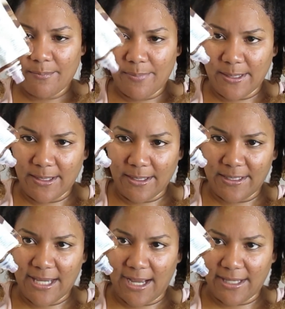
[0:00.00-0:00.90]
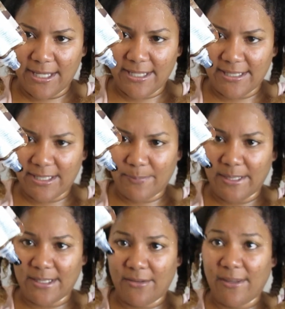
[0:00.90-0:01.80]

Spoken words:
But yeah, it is expensive.